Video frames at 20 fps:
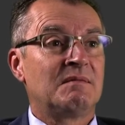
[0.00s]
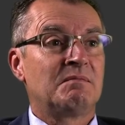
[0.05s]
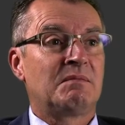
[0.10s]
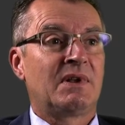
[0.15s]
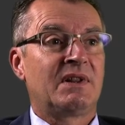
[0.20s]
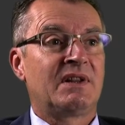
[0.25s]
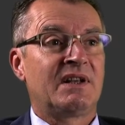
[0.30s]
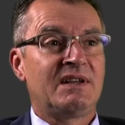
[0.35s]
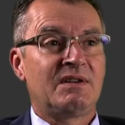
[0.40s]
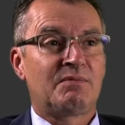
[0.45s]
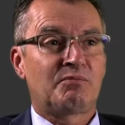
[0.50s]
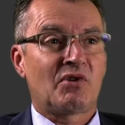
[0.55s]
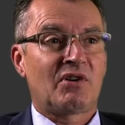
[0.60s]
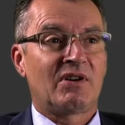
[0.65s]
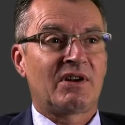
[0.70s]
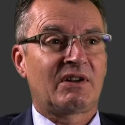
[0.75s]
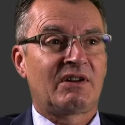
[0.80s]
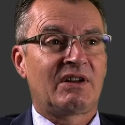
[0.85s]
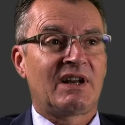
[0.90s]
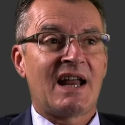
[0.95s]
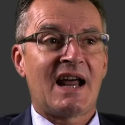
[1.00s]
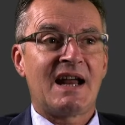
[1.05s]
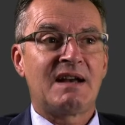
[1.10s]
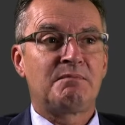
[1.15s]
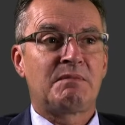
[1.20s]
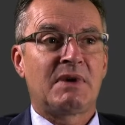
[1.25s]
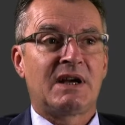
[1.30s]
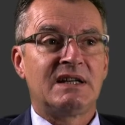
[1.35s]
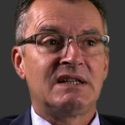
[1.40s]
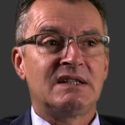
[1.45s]
But these products are
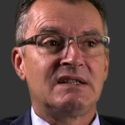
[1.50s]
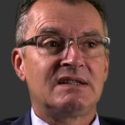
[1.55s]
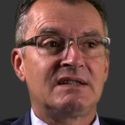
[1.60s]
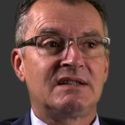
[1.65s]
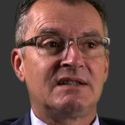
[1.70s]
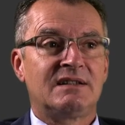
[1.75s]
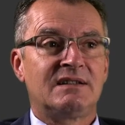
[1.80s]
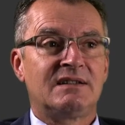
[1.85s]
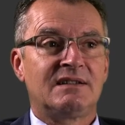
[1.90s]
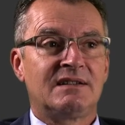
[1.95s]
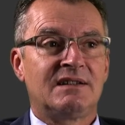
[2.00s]
land-based,